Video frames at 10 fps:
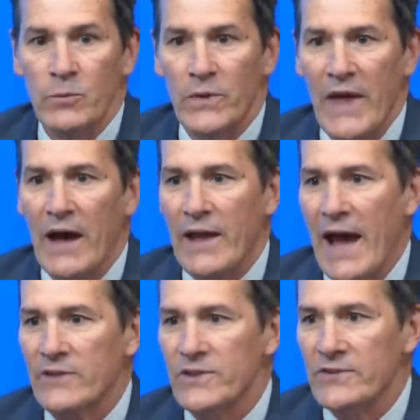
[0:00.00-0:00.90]
without
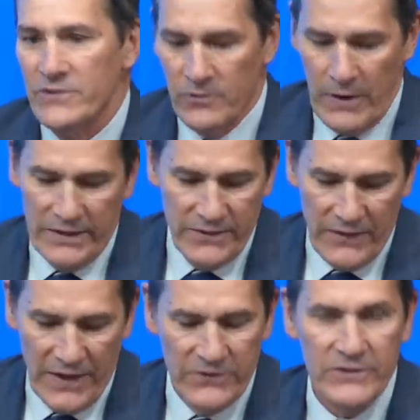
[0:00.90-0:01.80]
access to great
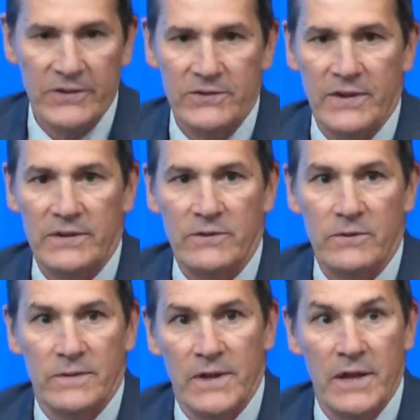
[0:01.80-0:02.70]
devices and
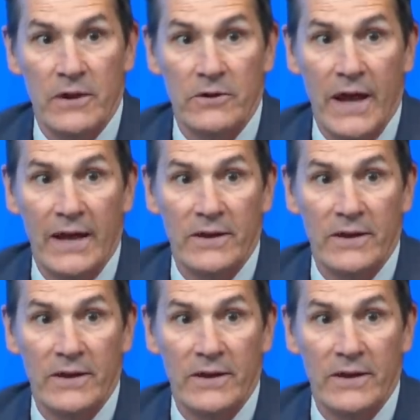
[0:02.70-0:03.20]
the internet.